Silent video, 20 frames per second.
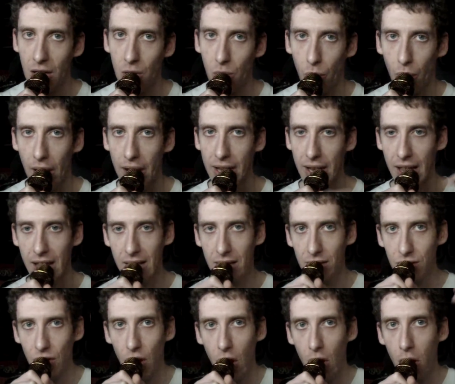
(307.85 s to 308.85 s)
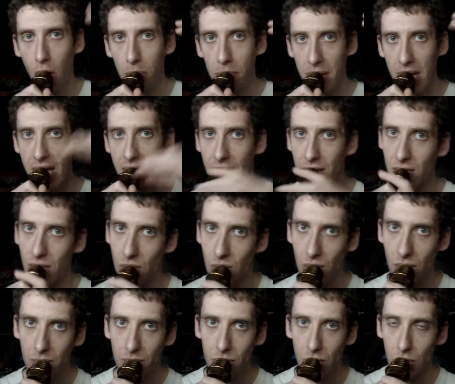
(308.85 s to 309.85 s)
quite a tall peak
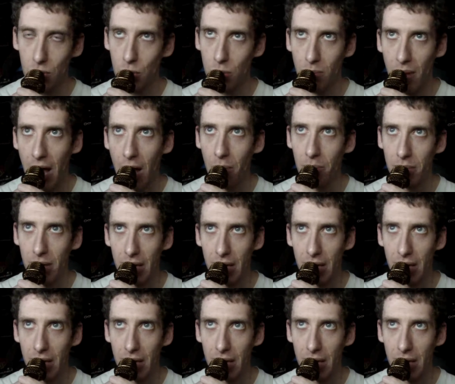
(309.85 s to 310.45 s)
to surmount,